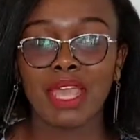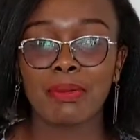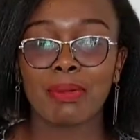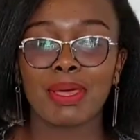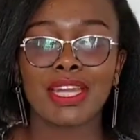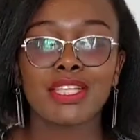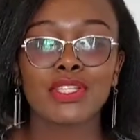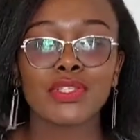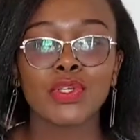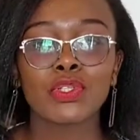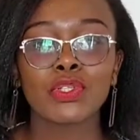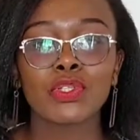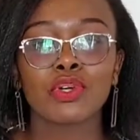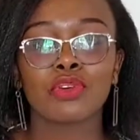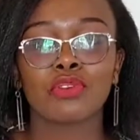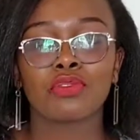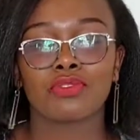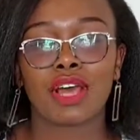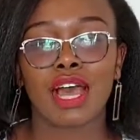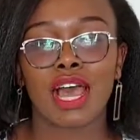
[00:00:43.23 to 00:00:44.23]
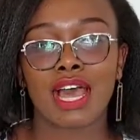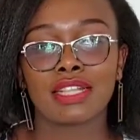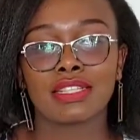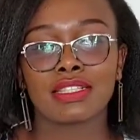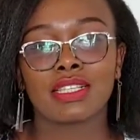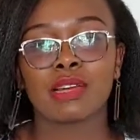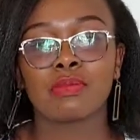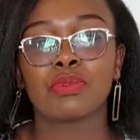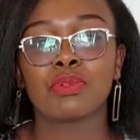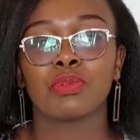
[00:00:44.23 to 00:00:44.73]
but it sort of
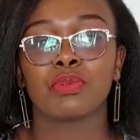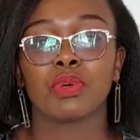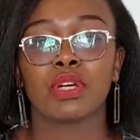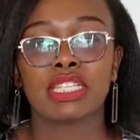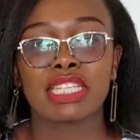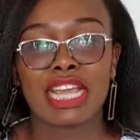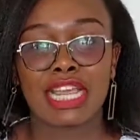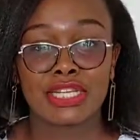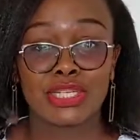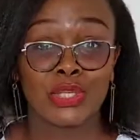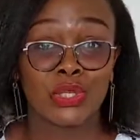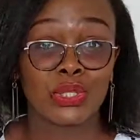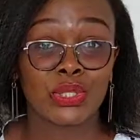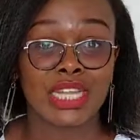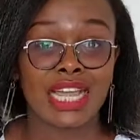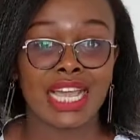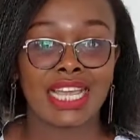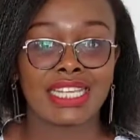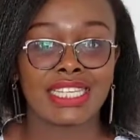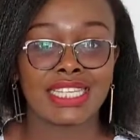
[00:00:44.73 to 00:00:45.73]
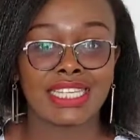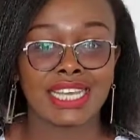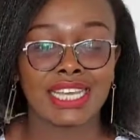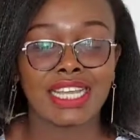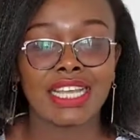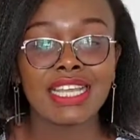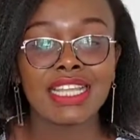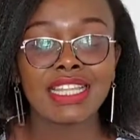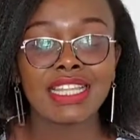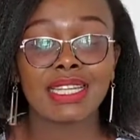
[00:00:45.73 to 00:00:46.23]
adds up to what I talked
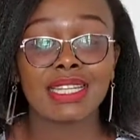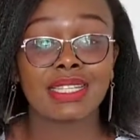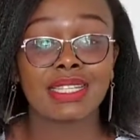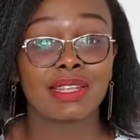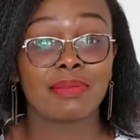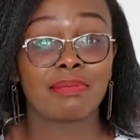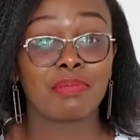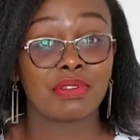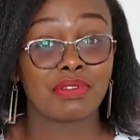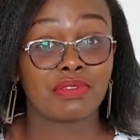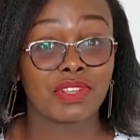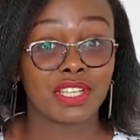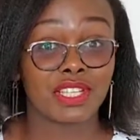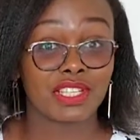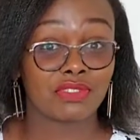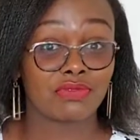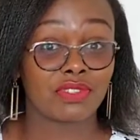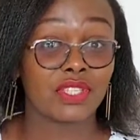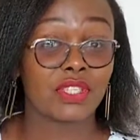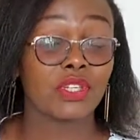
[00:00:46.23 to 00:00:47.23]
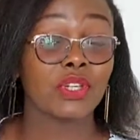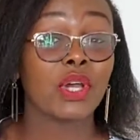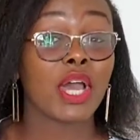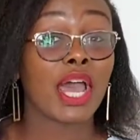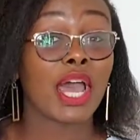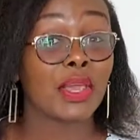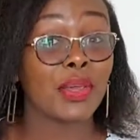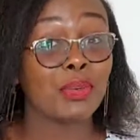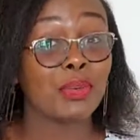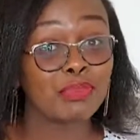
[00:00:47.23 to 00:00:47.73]
earlier. That is the previous video.
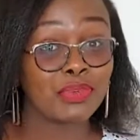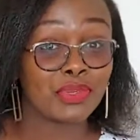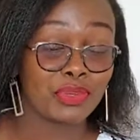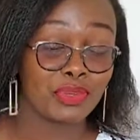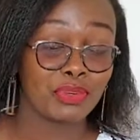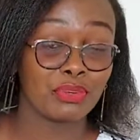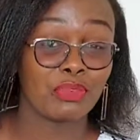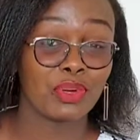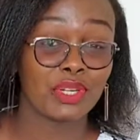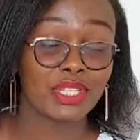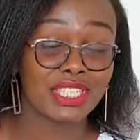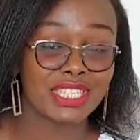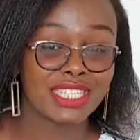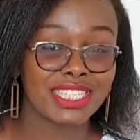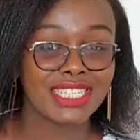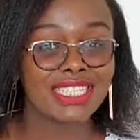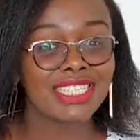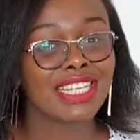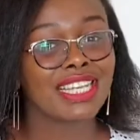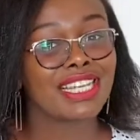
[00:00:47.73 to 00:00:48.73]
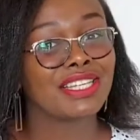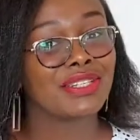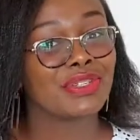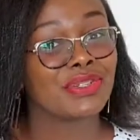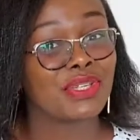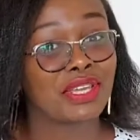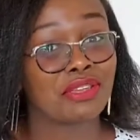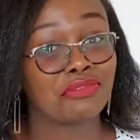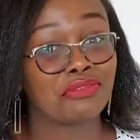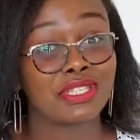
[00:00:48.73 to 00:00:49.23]
I hope you watched it and
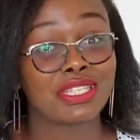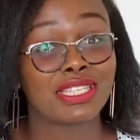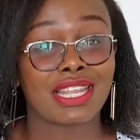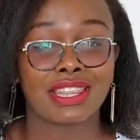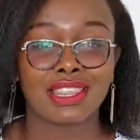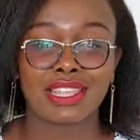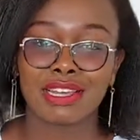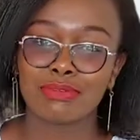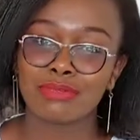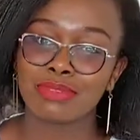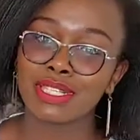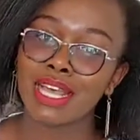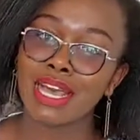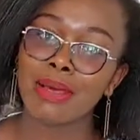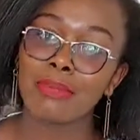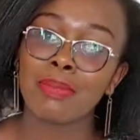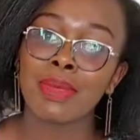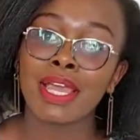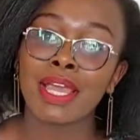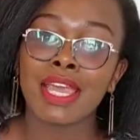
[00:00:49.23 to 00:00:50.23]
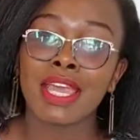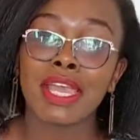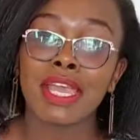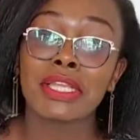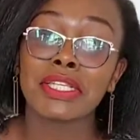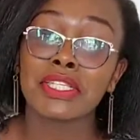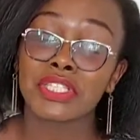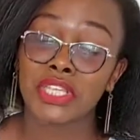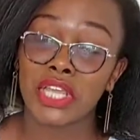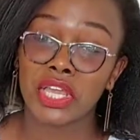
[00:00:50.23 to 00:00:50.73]
you gave it a thumbs up
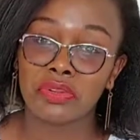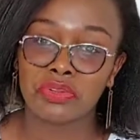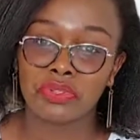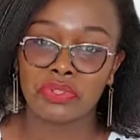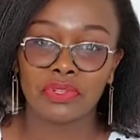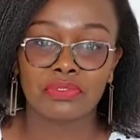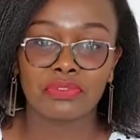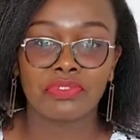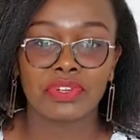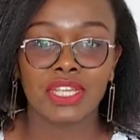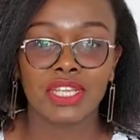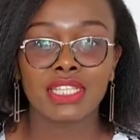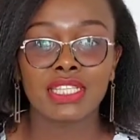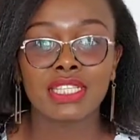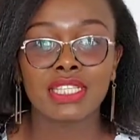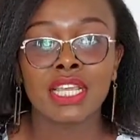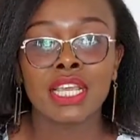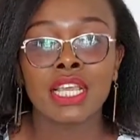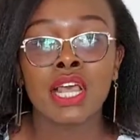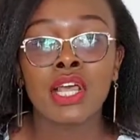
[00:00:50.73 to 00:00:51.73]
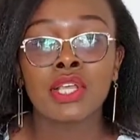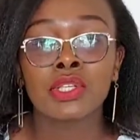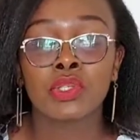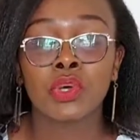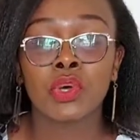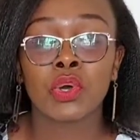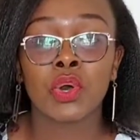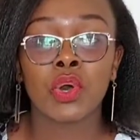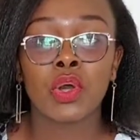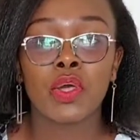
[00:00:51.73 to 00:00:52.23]
and shared with your friends.
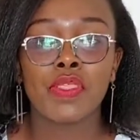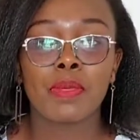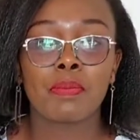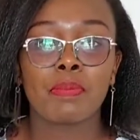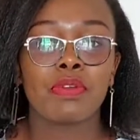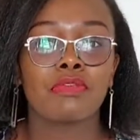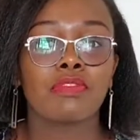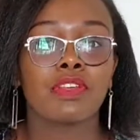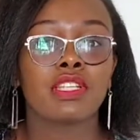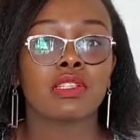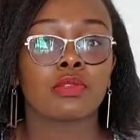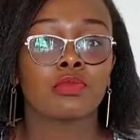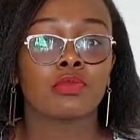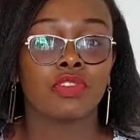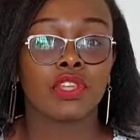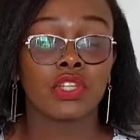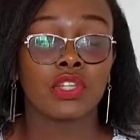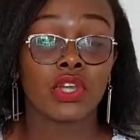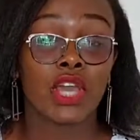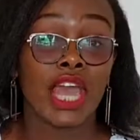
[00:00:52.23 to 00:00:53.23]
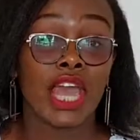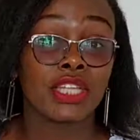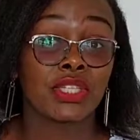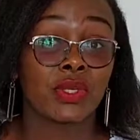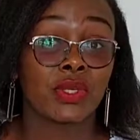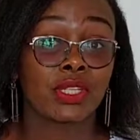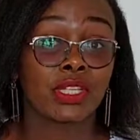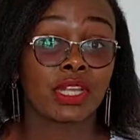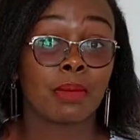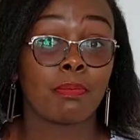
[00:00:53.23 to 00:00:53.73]
So the previous video I
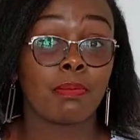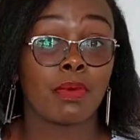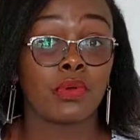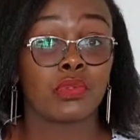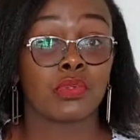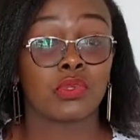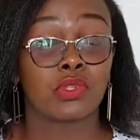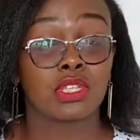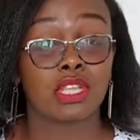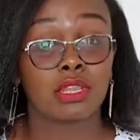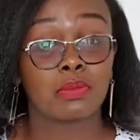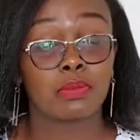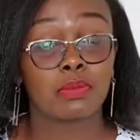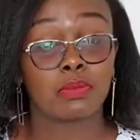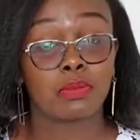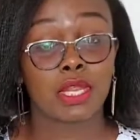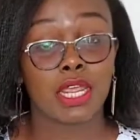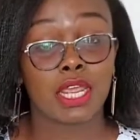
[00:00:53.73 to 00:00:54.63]
talked about suicide